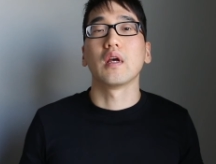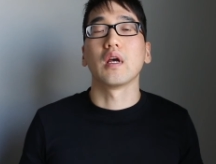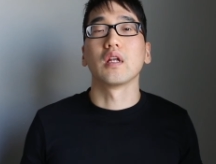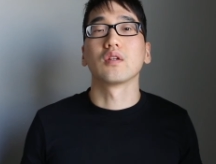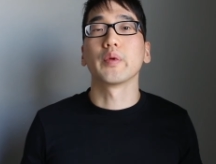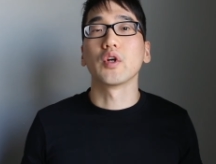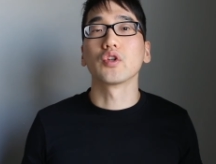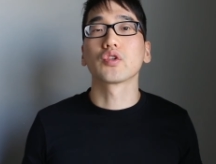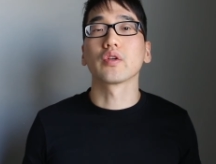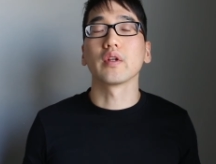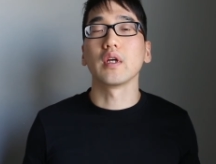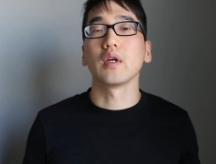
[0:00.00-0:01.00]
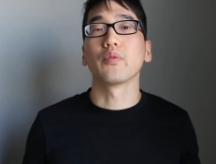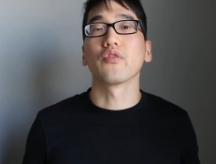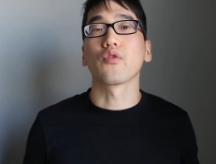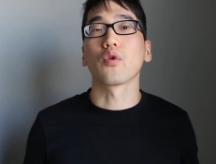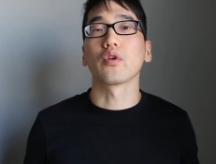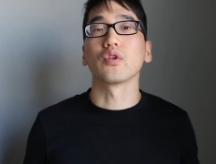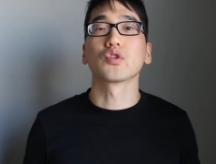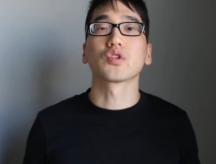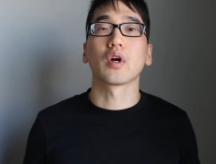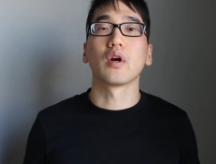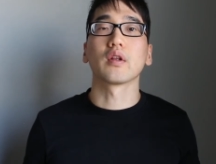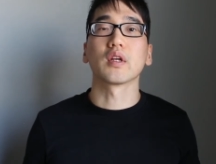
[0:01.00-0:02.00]
and spiritually before you
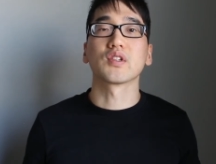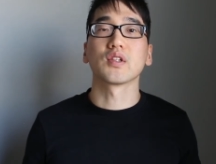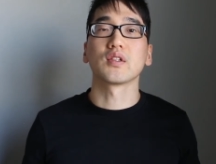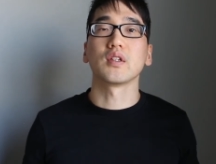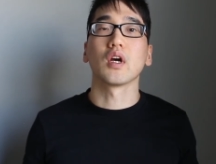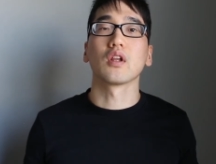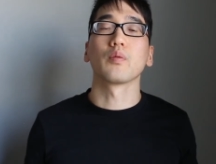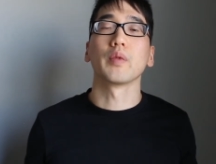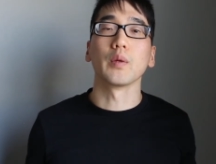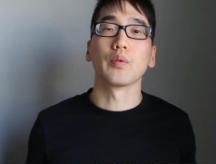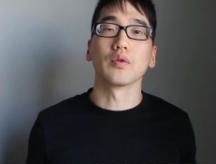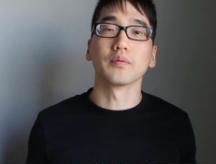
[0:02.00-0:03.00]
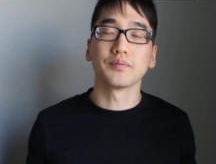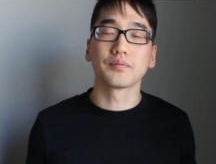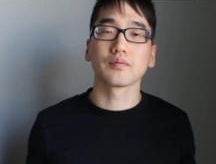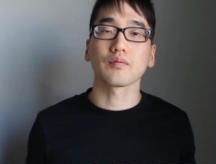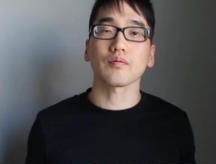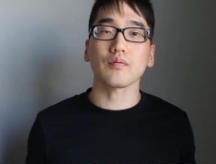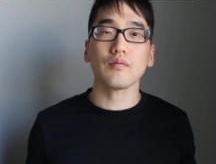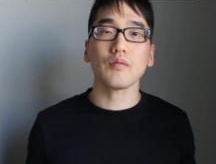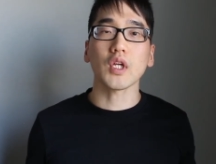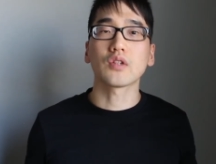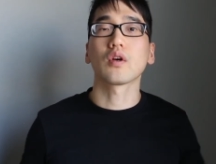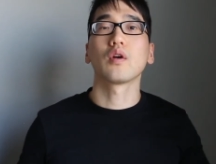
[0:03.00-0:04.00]
start assisting other people.
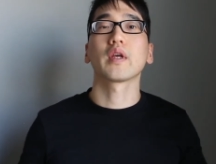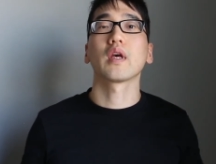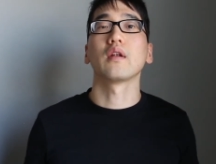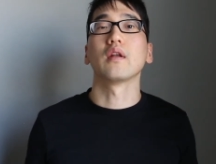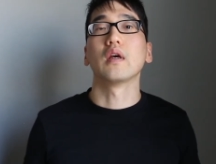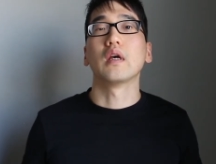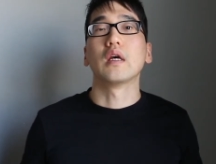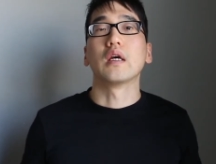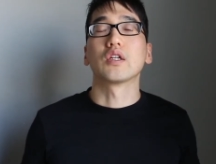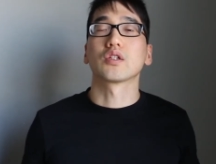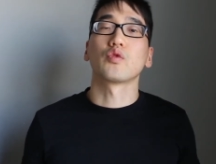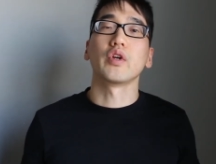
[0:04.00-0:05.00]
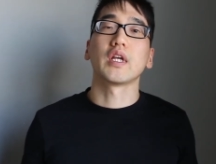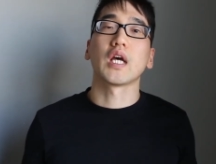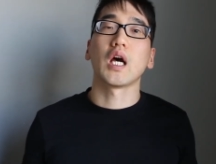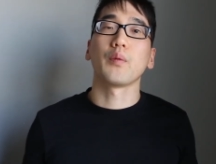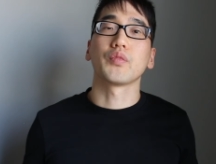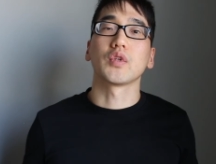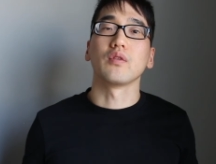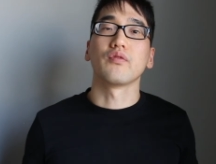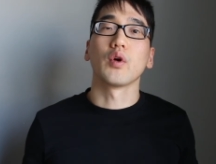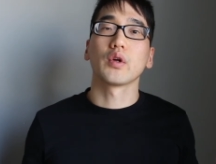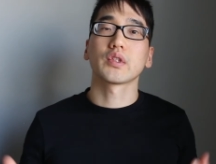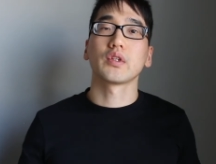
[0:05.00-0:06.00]
So again, just to recap,
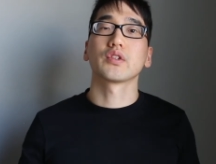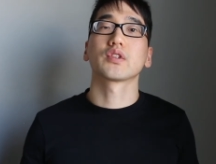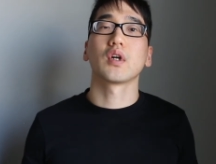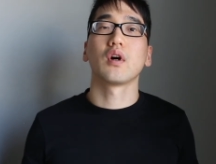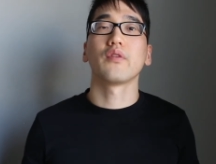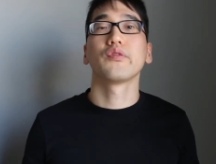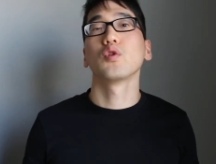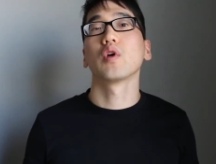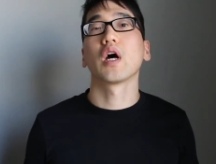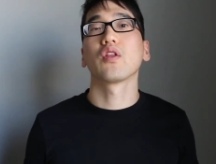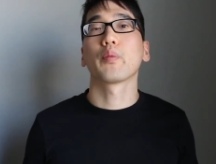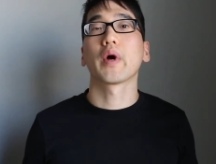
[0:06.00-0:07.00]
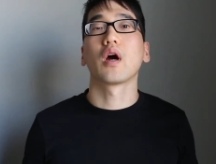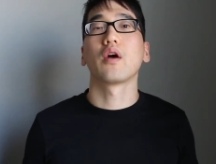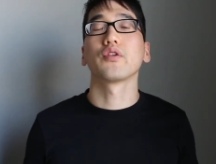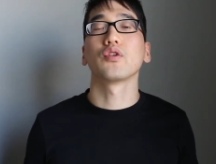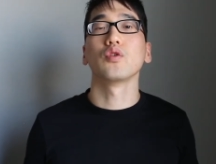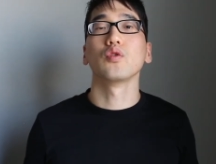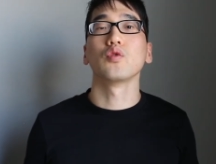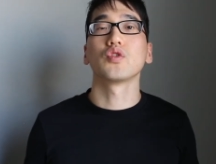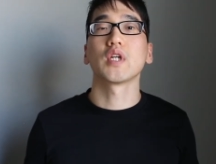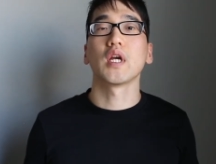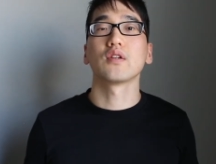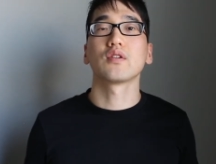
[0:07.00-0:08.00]
focus on yourself. You have the power to
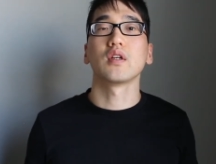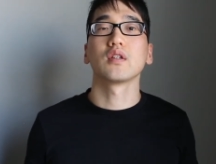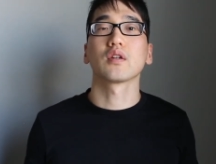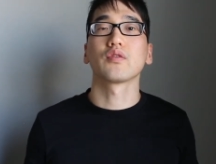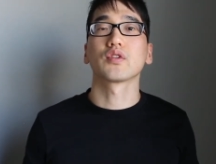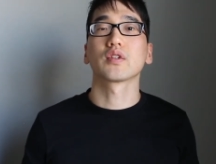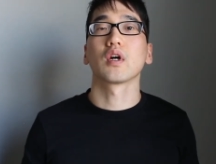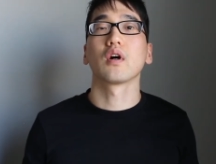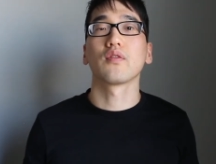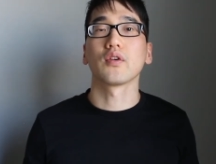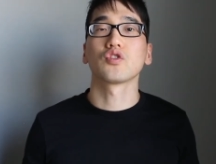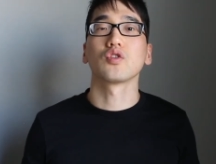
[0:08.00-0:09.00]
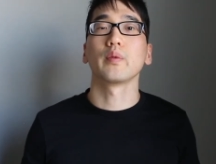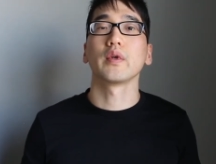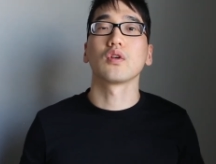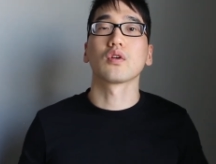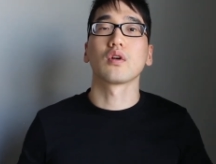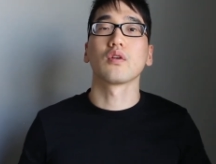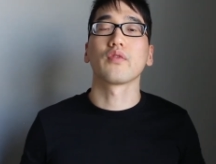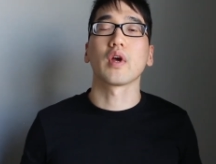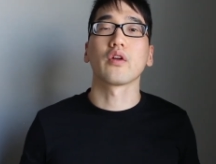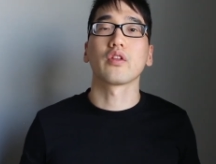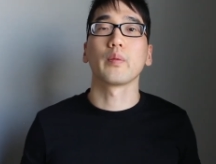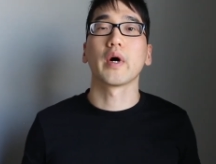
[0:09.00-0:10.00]
change things of yourself, assuming you're a
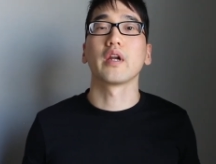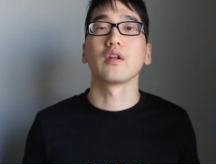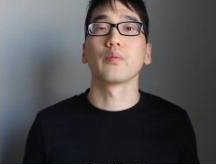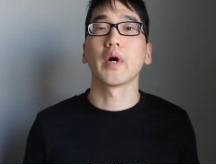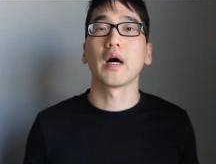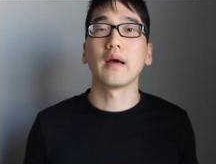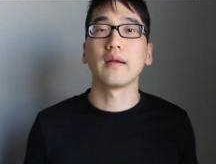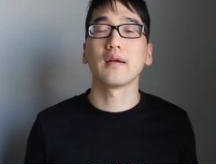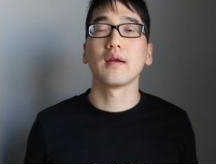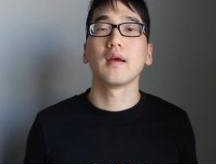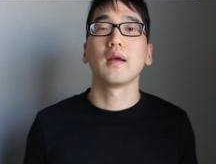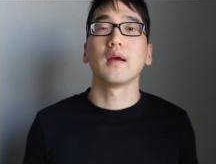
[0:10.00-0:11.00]
healthy body and mind,